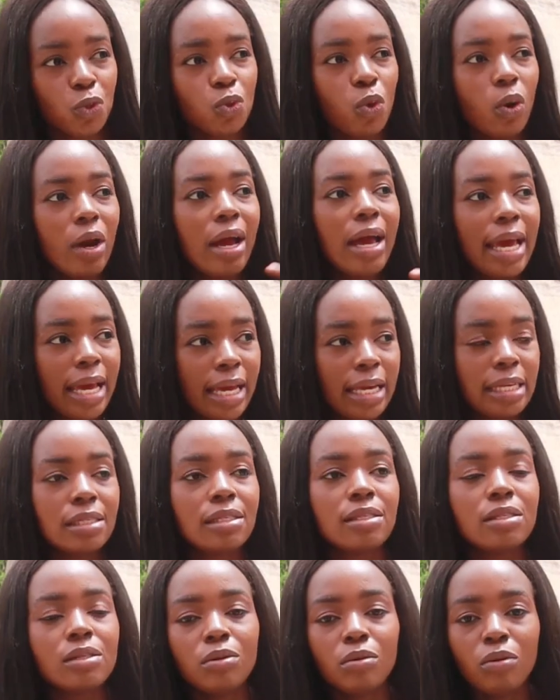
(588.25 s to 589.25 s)
so
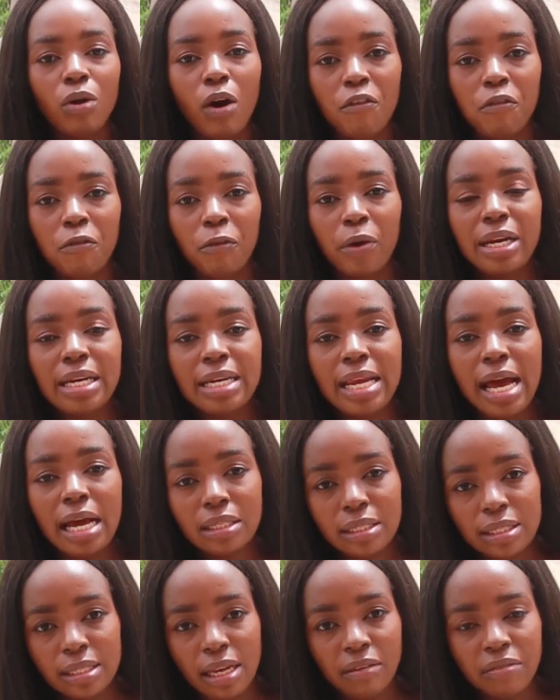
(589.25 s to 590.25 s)
it's still offering
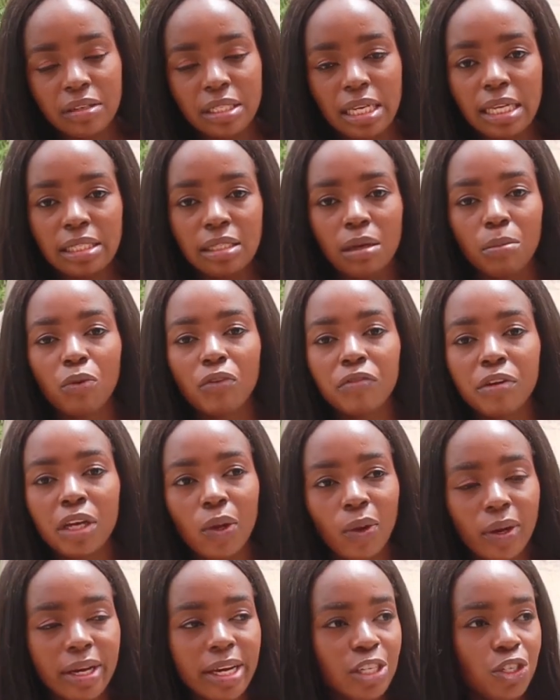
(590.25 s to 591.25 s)
that service as a
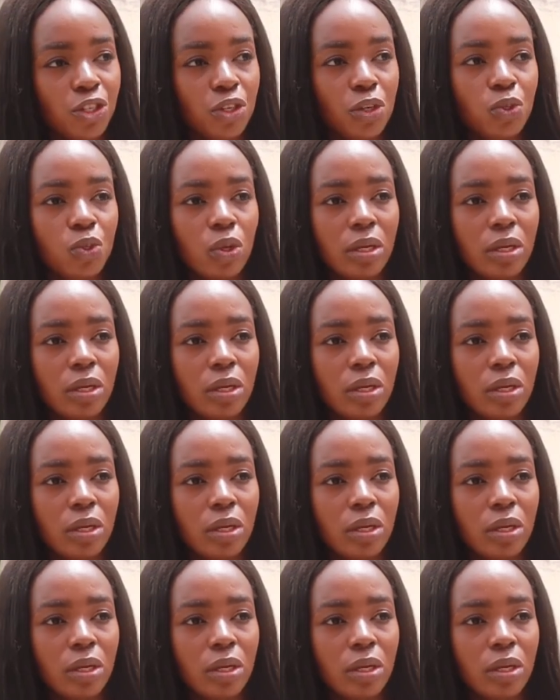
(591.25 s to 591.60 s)
movie location.